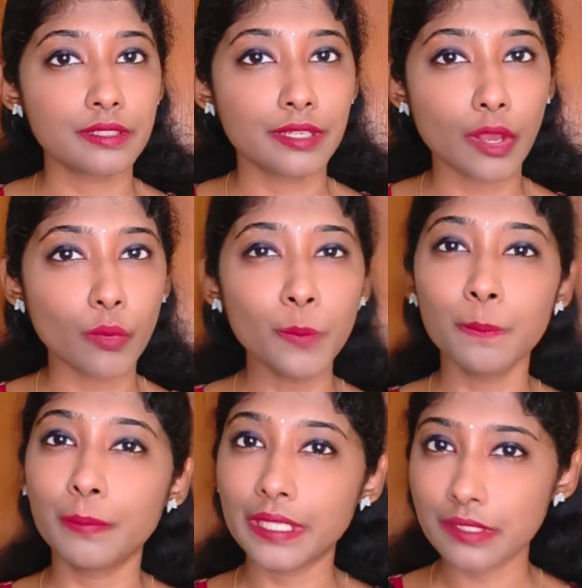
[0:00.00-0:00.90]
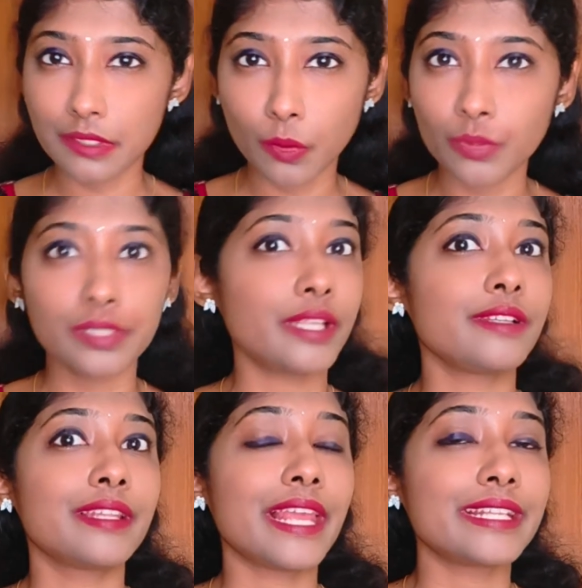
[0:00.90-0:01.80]
now please don't
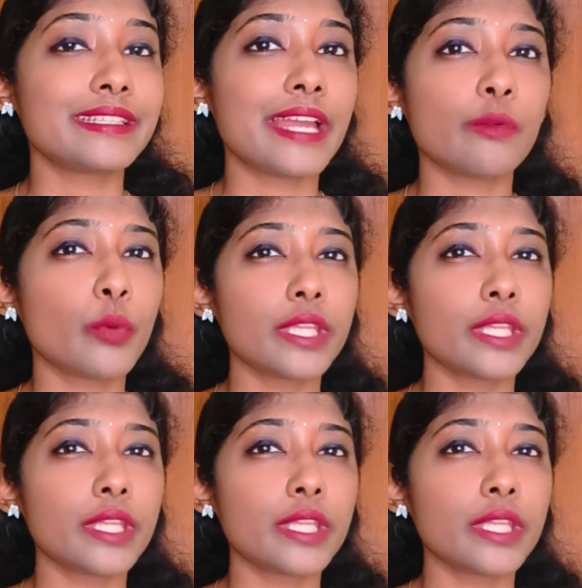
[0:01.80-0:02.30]
think like that,